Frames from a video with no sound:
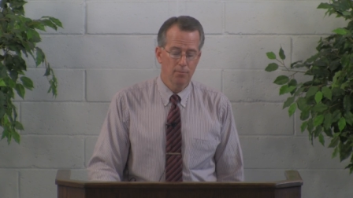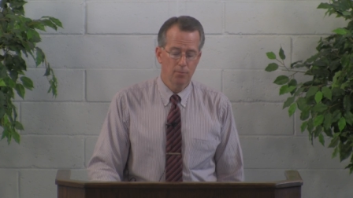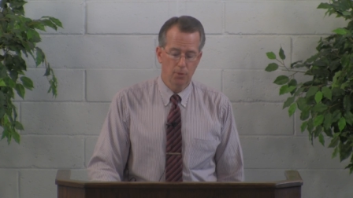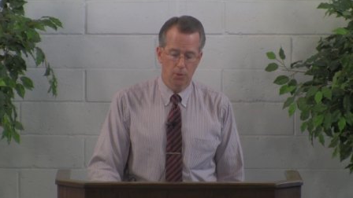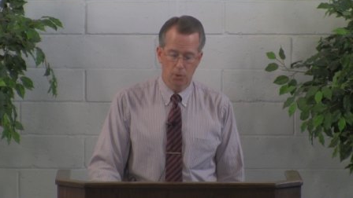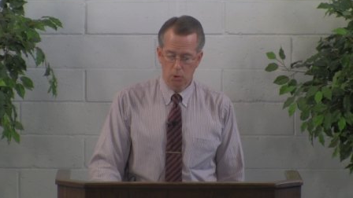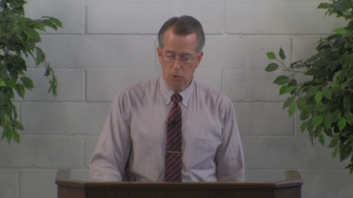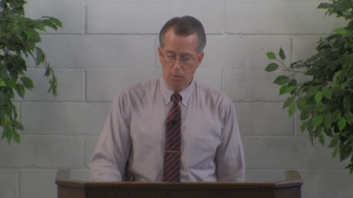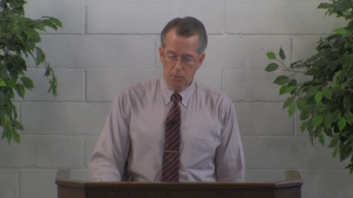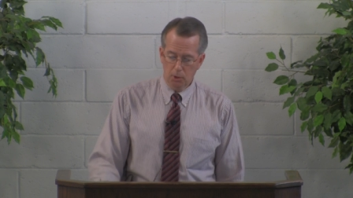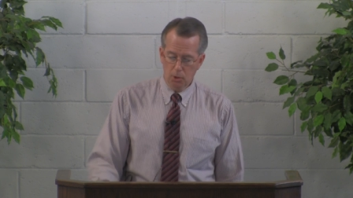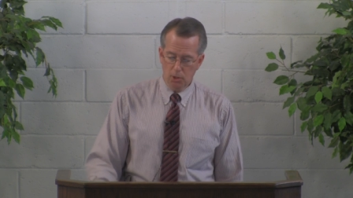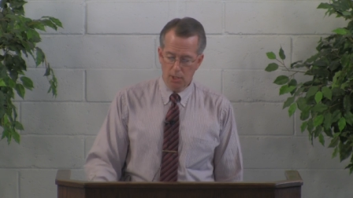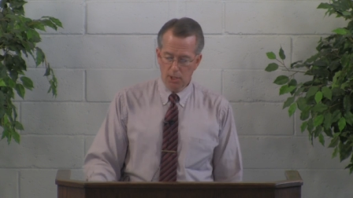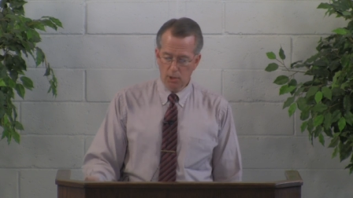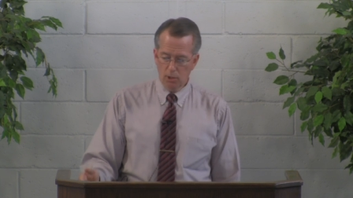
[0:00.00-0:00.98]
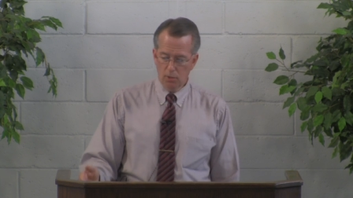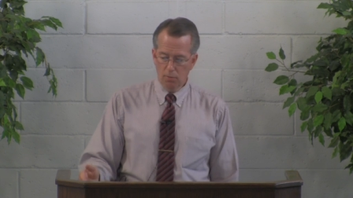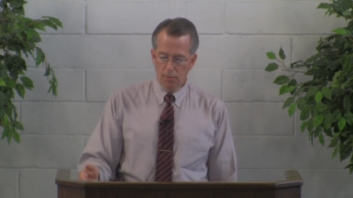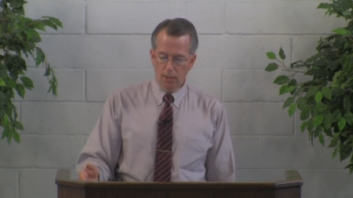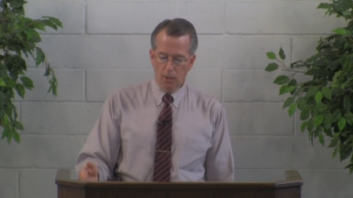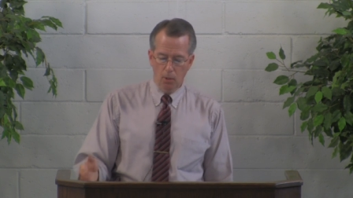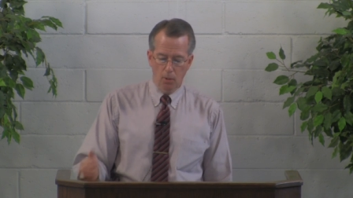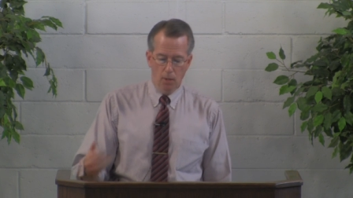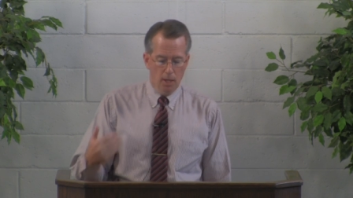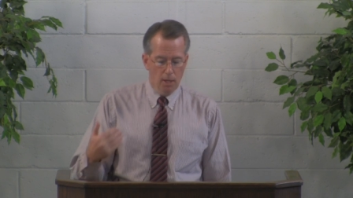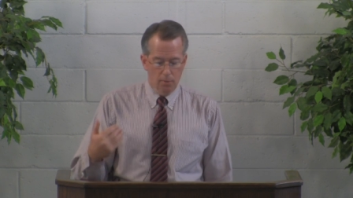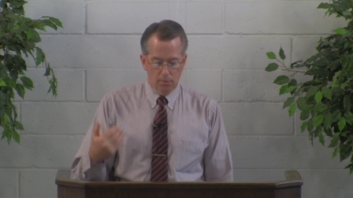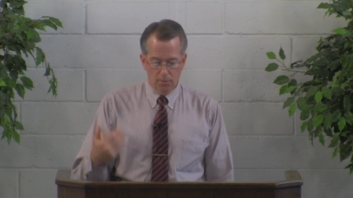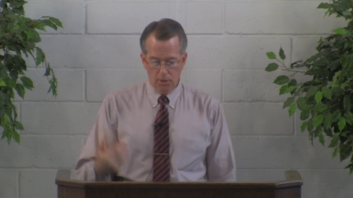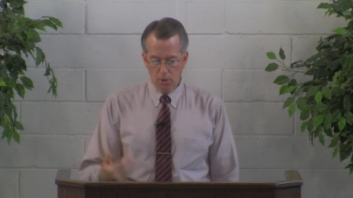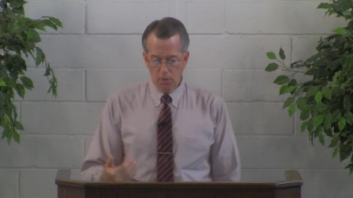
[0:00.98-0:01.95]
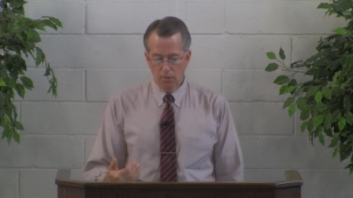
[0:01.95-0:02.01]
For the scripture says to Pharaoh,
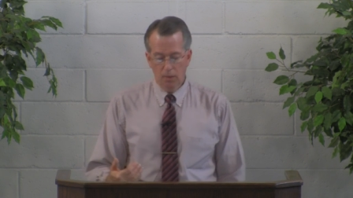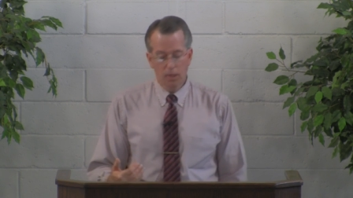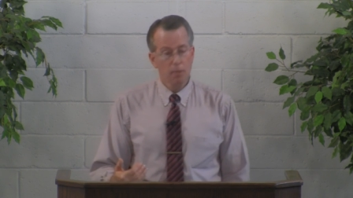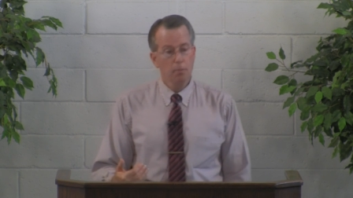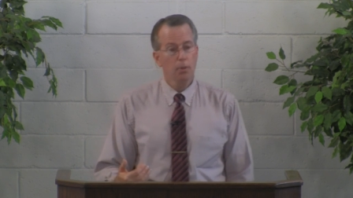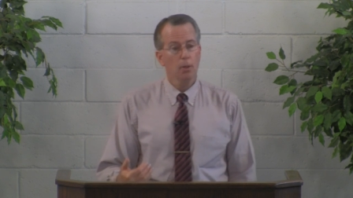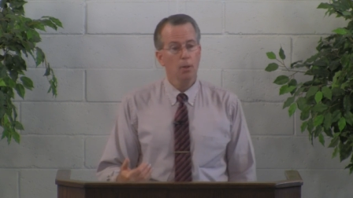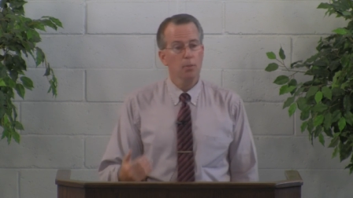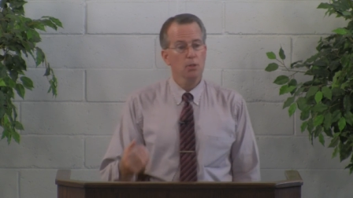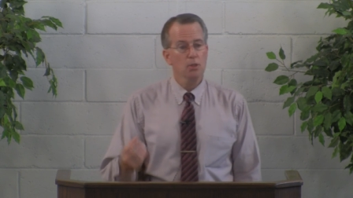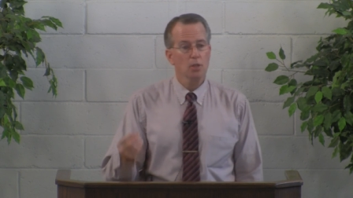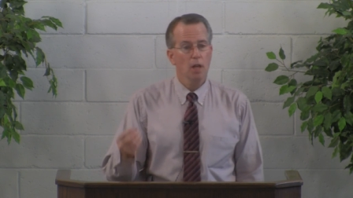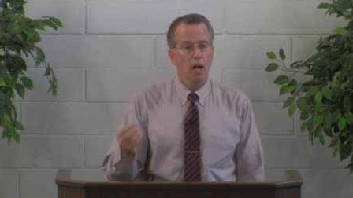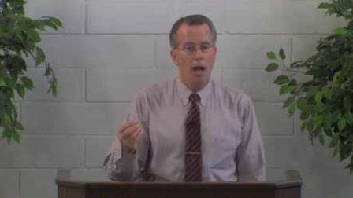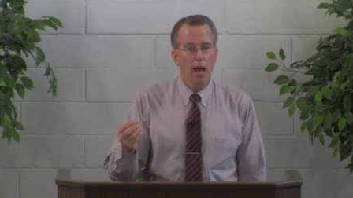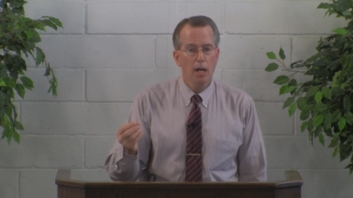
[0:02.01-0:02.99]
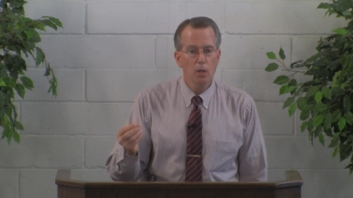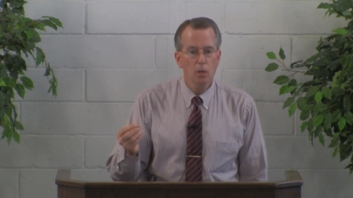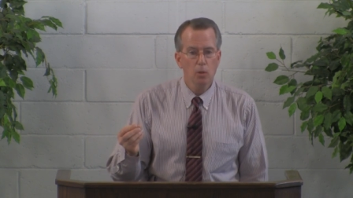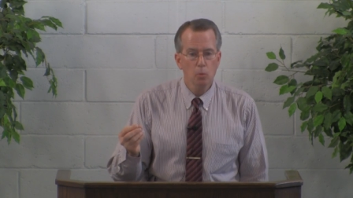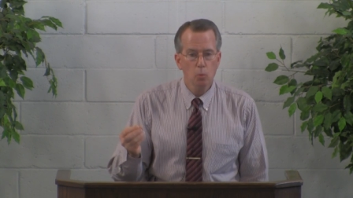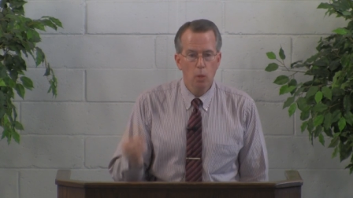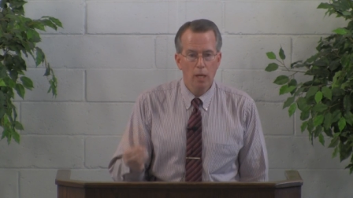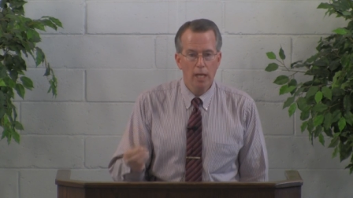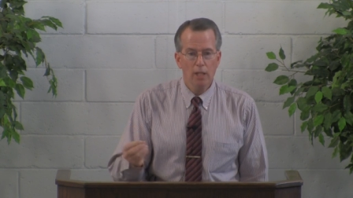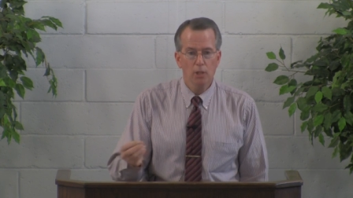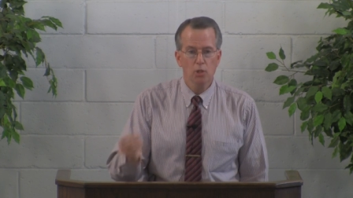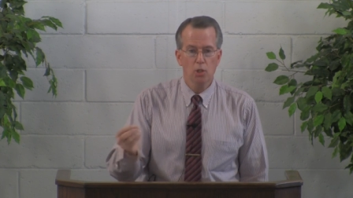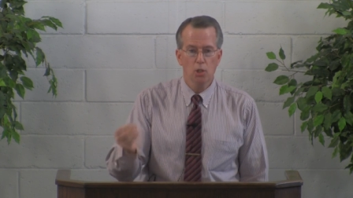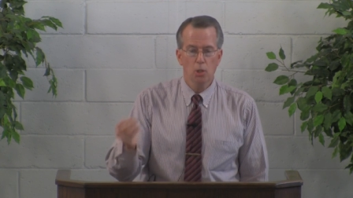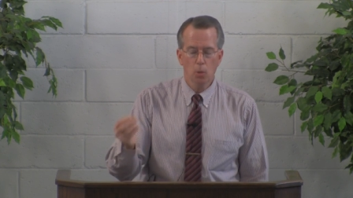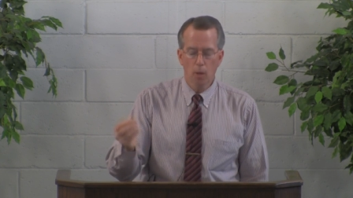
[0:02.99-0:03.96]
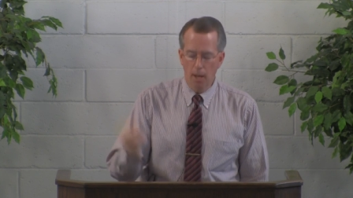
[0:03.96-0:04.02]
for this very purpose I
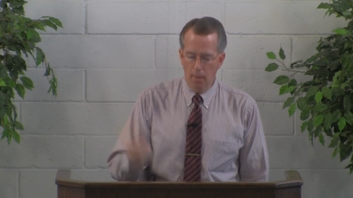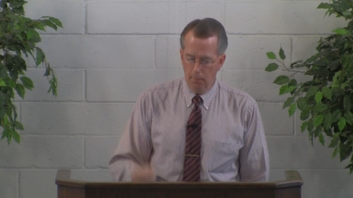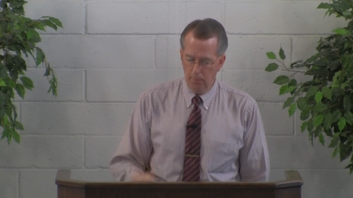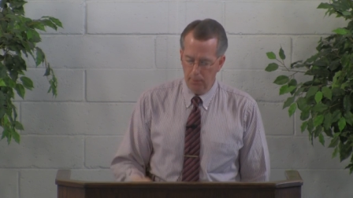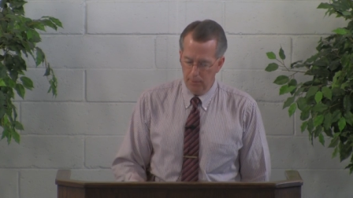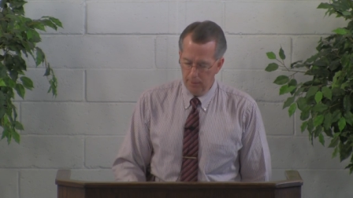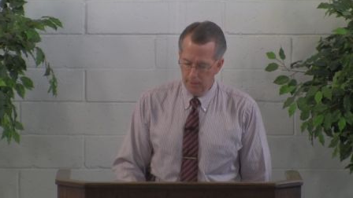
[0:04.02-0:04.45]
raised you up,